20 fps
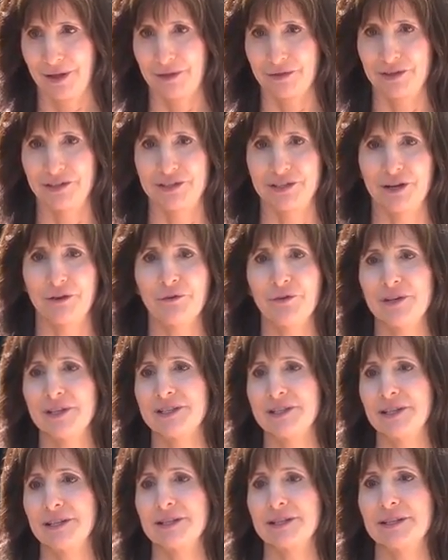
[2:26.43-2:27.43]
The
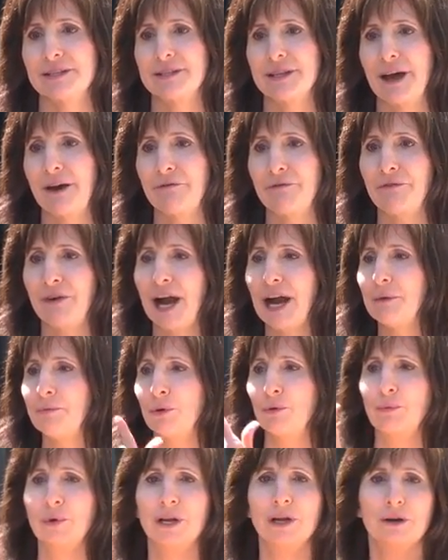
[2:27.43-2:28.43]
difference is that
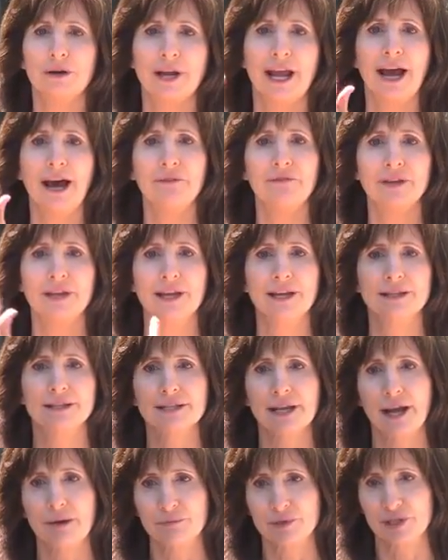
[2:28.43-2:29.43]
fiber, we don't have the
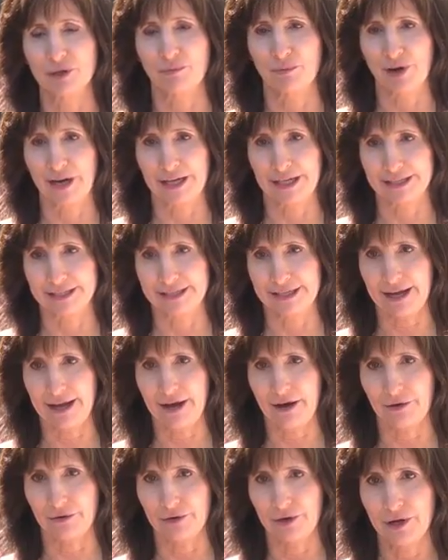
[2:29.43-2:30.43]
enzymes to break it
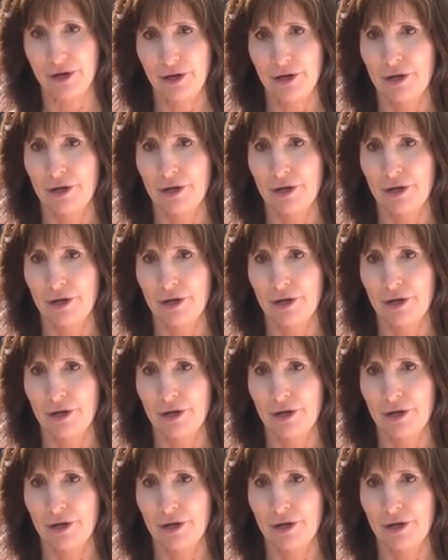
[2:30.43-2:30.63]
down.